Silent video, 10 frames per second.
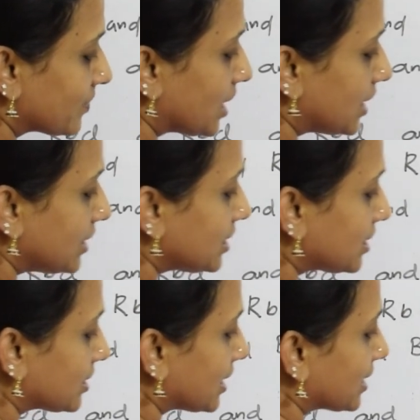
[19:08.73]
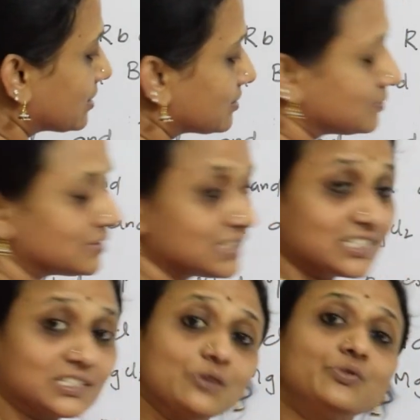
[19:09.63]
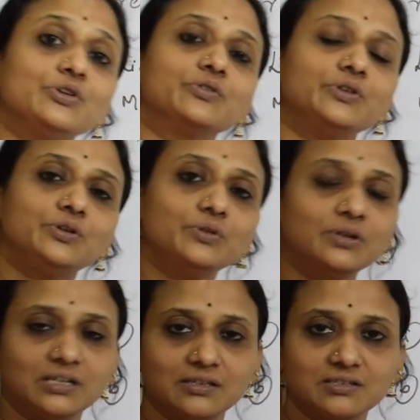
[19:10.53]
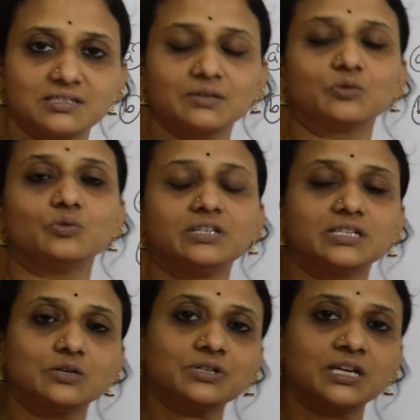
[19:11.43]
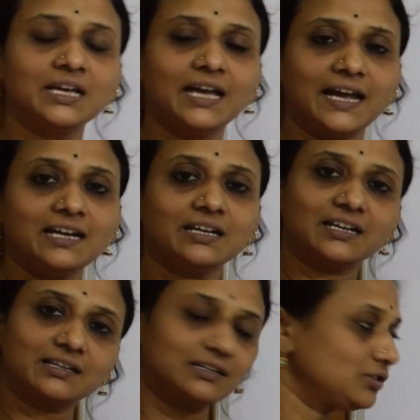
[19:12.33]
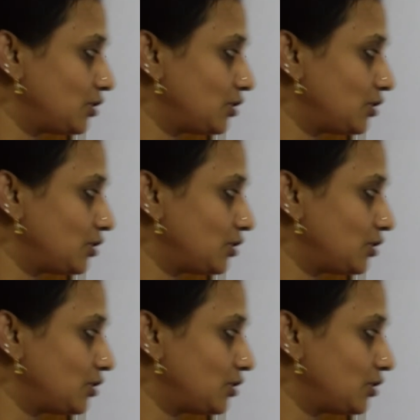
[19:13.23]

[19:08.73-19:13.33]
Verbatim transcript: ionic character. This is how we are going to rule it out and correct the